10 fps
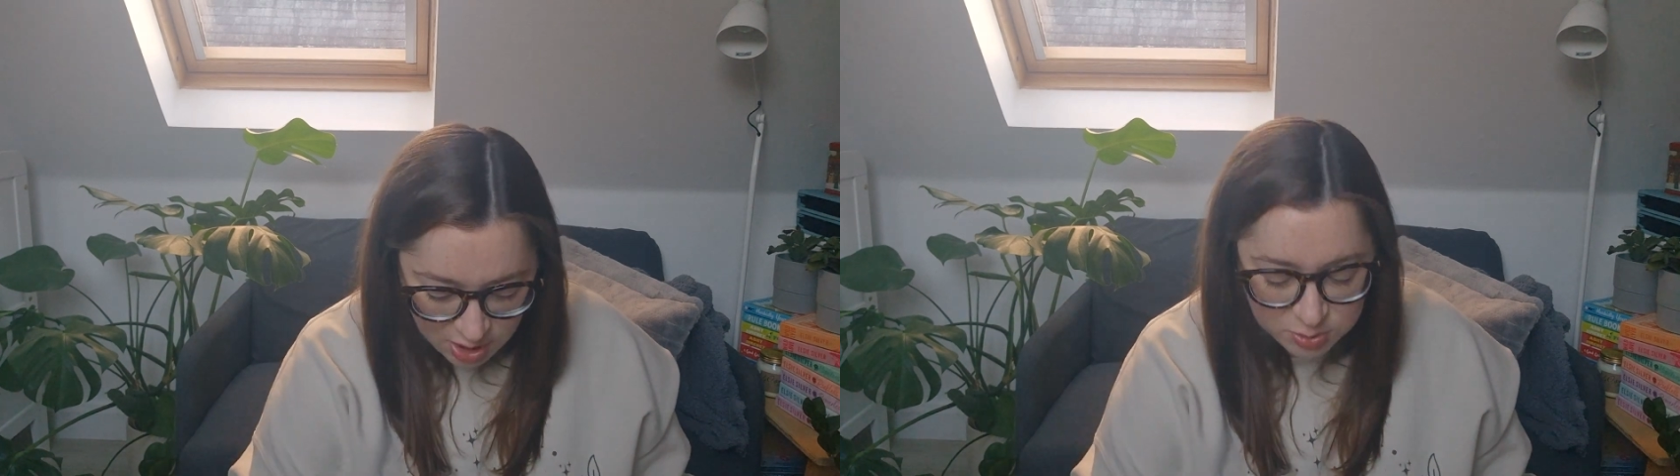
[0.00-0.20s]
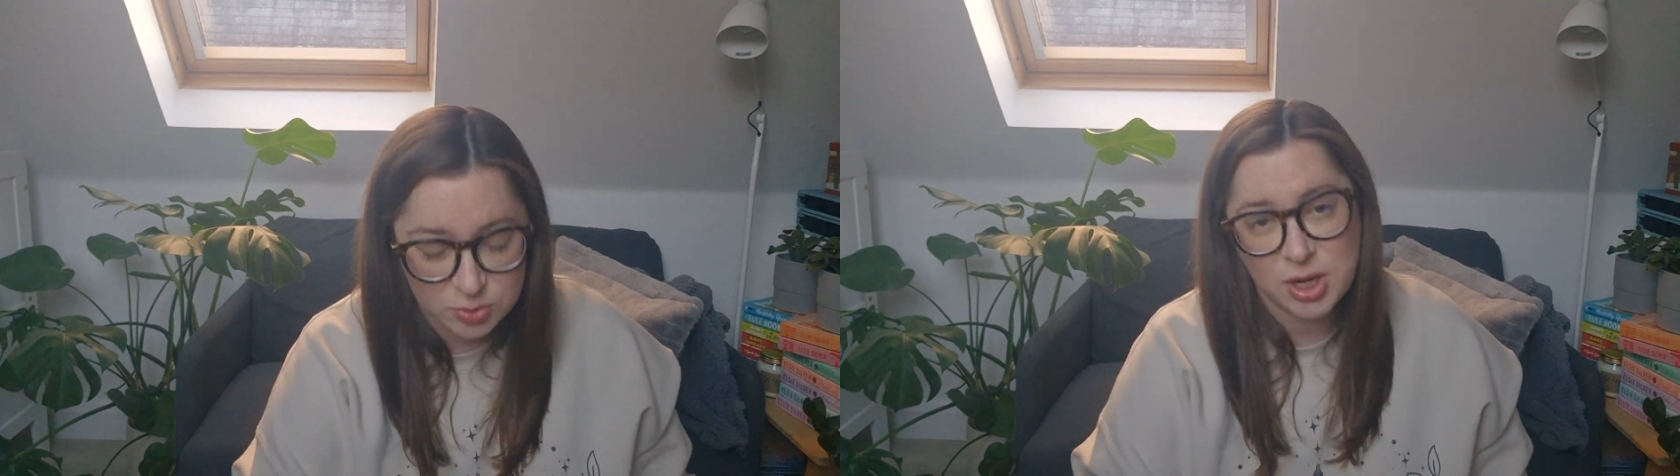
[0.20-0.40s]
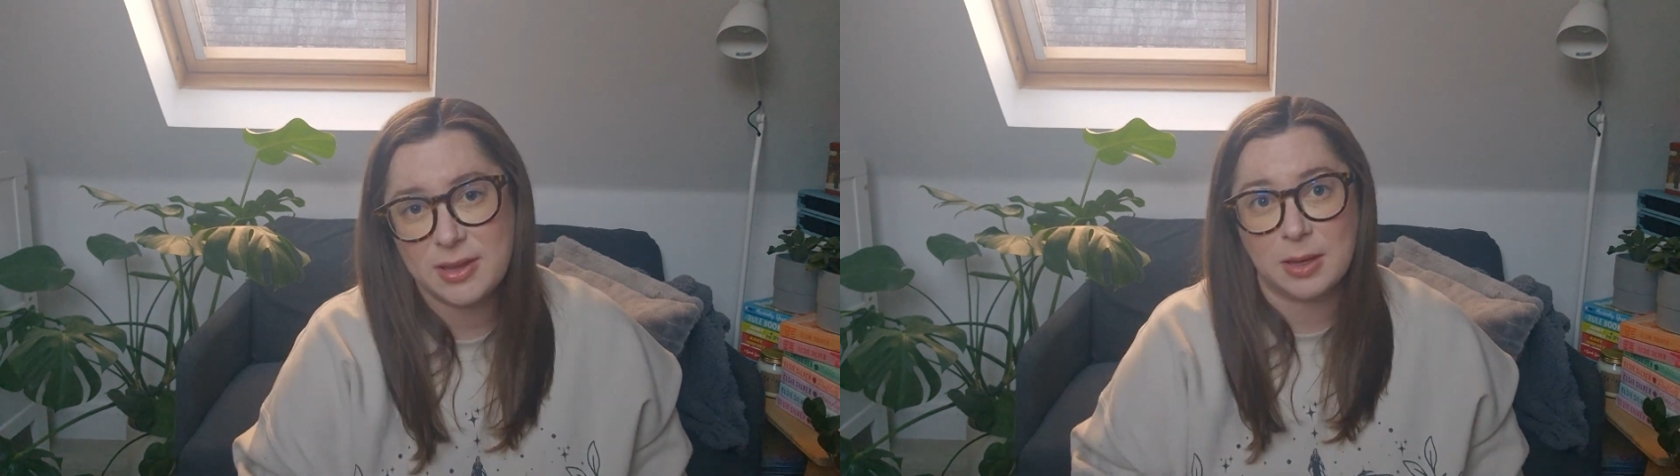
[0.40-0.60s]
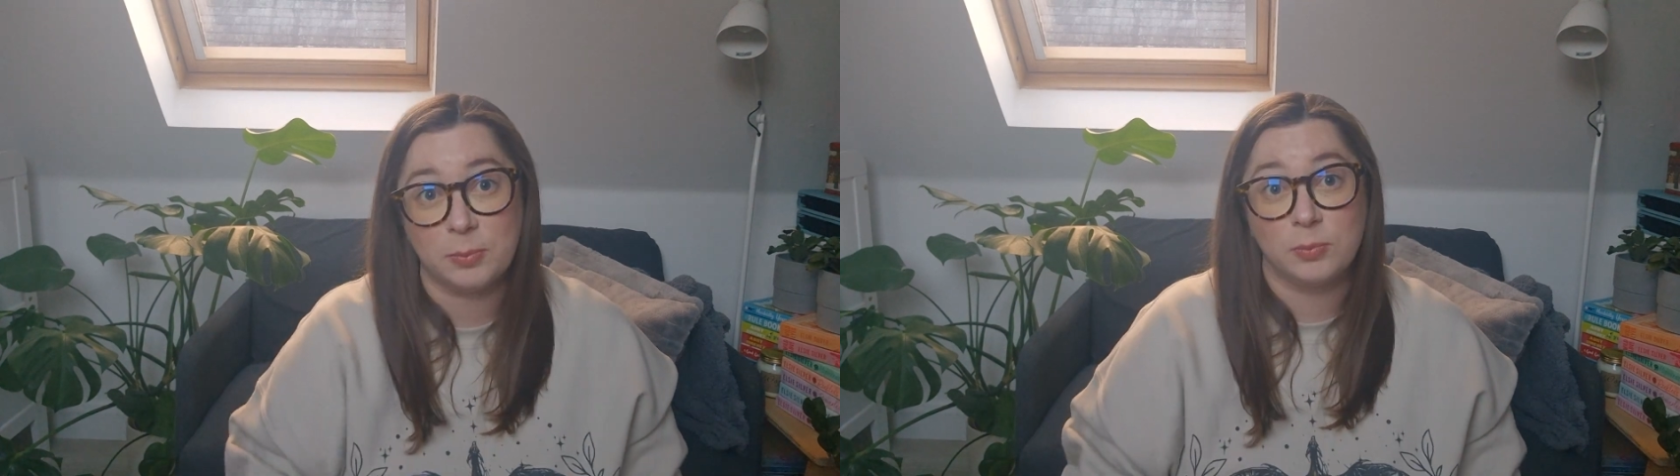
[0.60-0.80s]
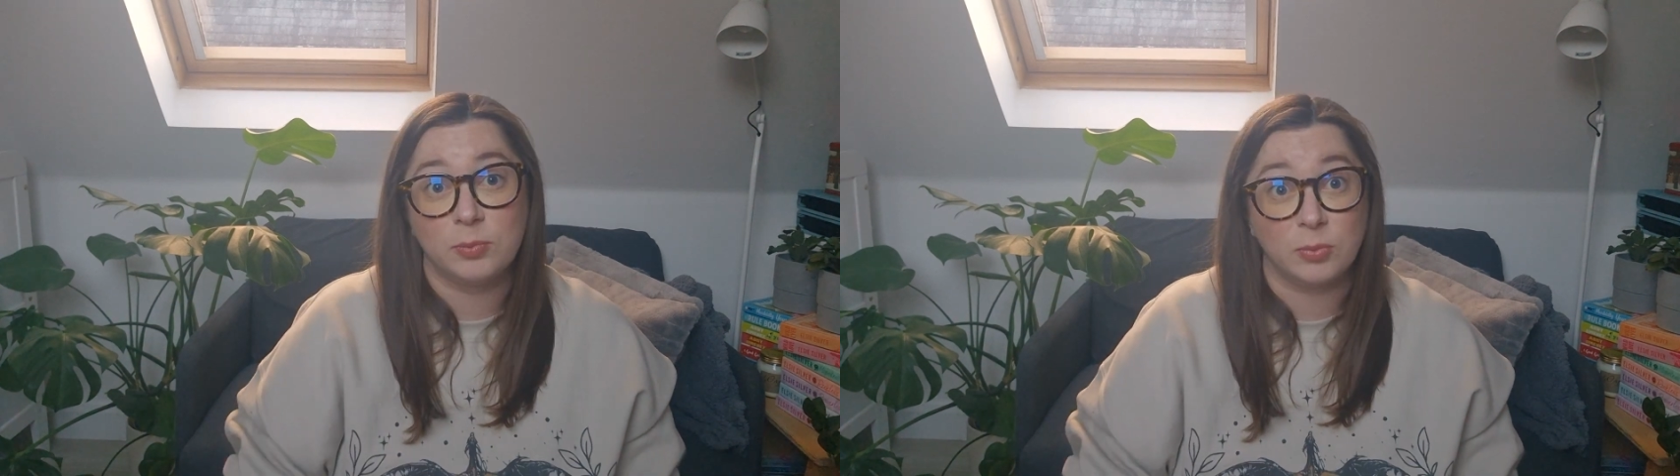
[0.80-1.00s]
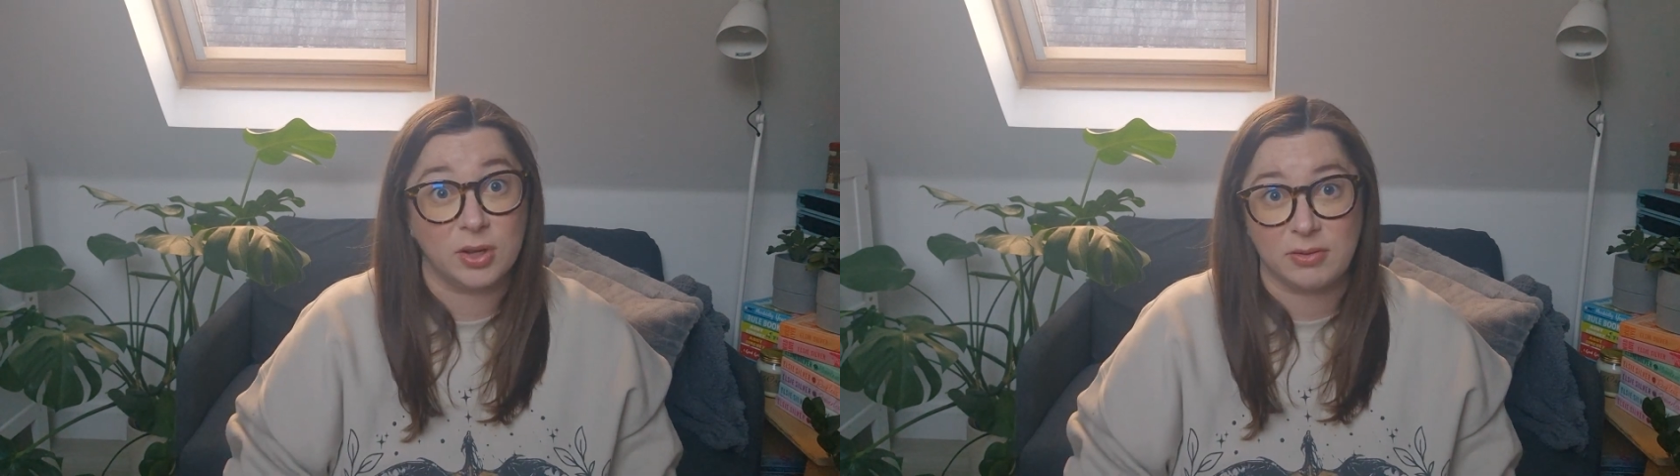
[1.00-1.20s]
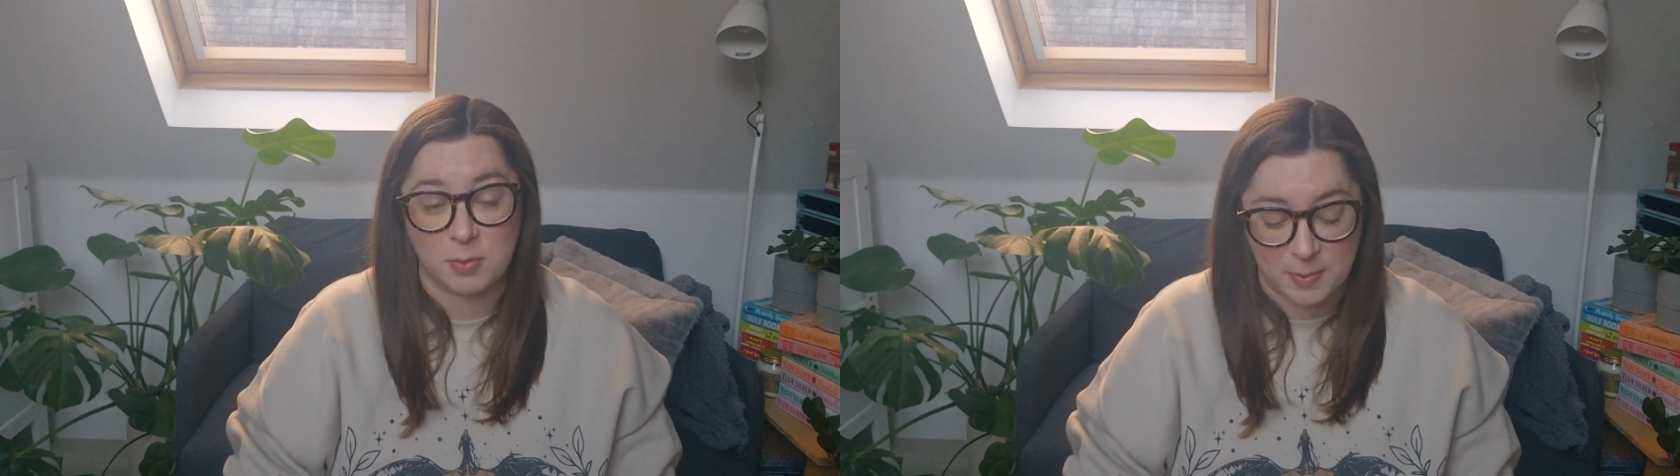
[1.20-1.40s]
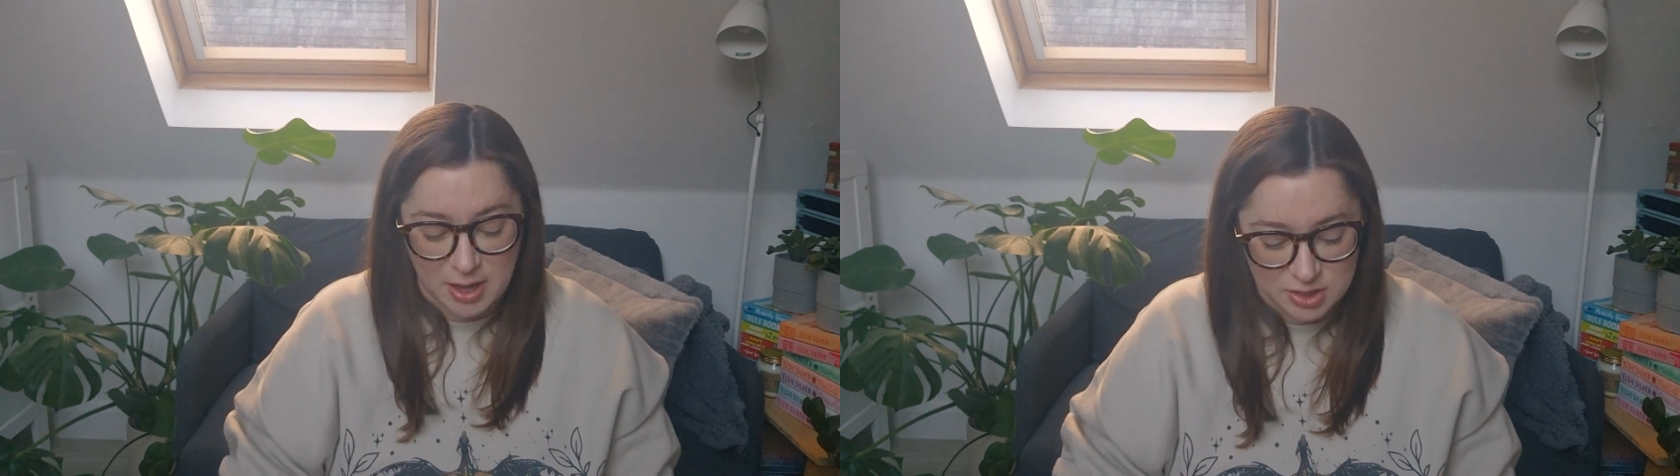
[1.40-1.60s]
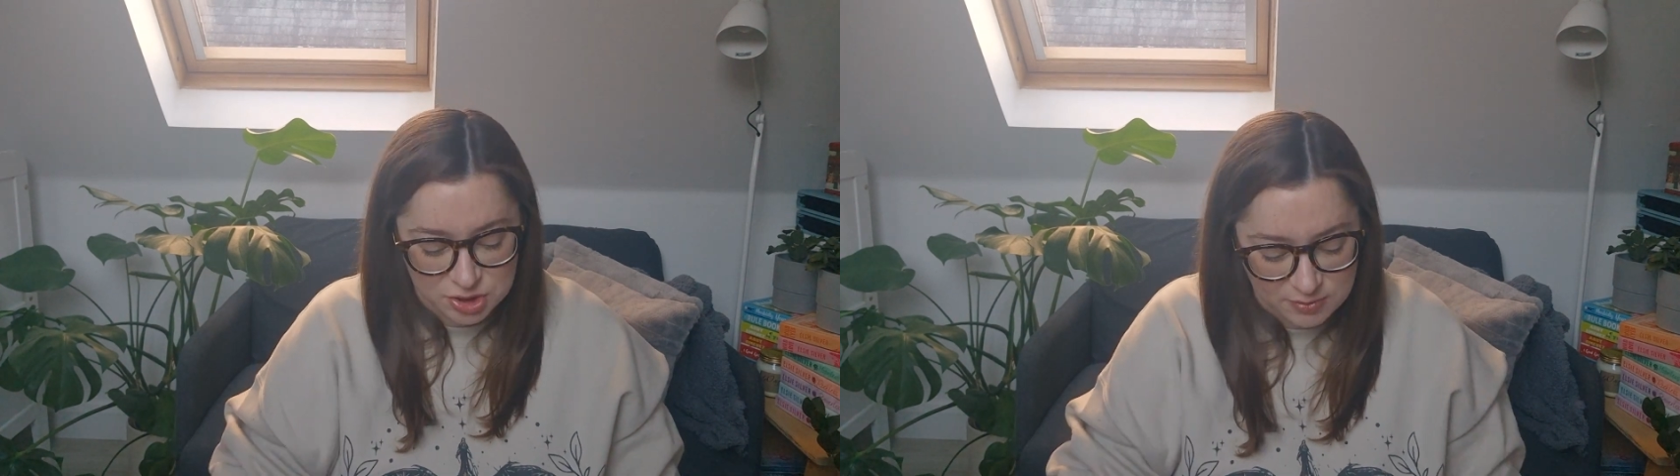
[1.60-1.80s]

So we'll try them. We'll give them a bash,